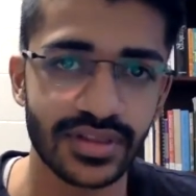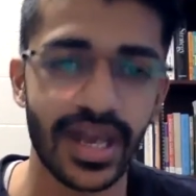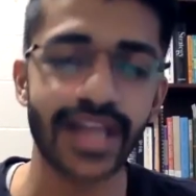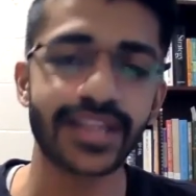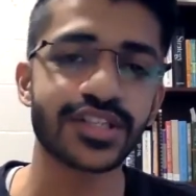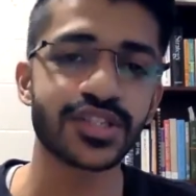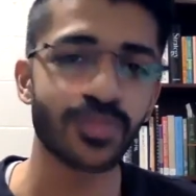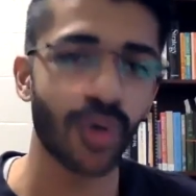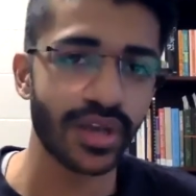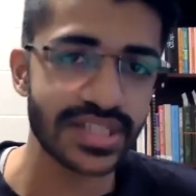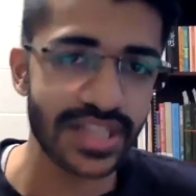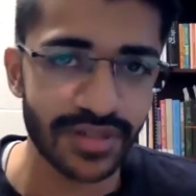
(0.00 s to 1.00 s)
At the
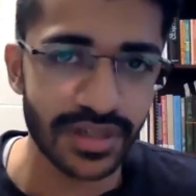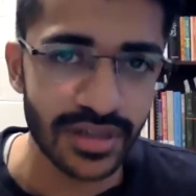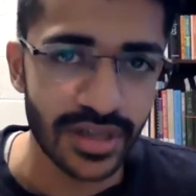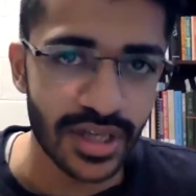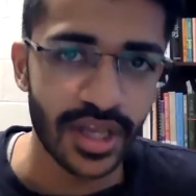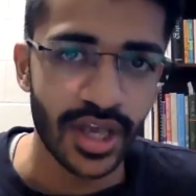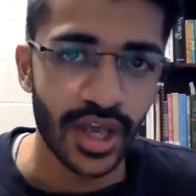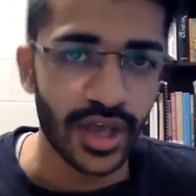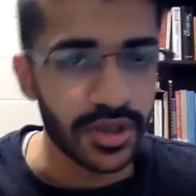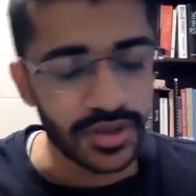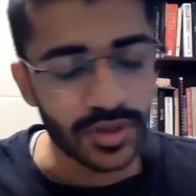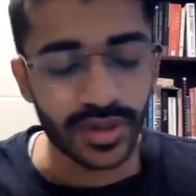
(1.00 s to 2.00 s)
smallest level,
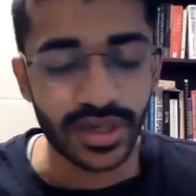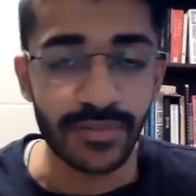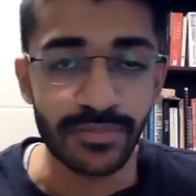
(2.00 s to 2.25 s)
you can